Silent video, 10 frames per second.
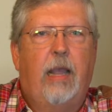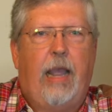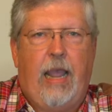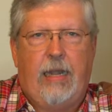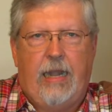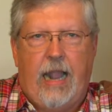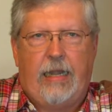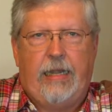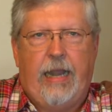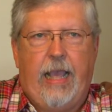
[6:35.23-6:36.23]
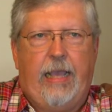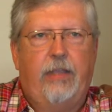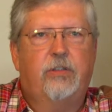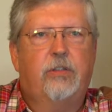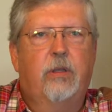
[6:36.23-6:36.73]
at 90
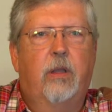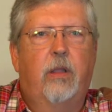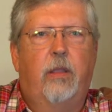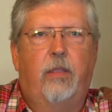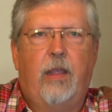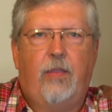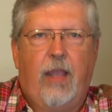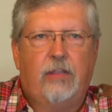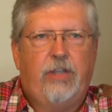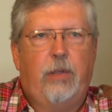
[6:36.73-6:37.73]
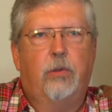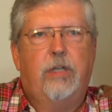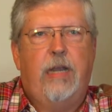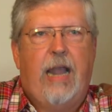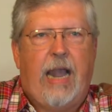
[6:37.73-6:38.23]
days, then that's equal
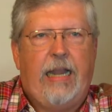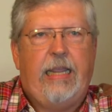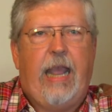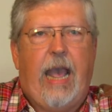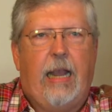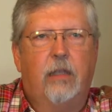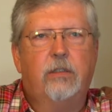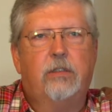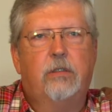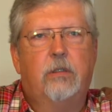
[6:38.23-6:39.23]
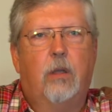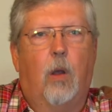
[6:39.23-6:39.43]
to 90 gallons,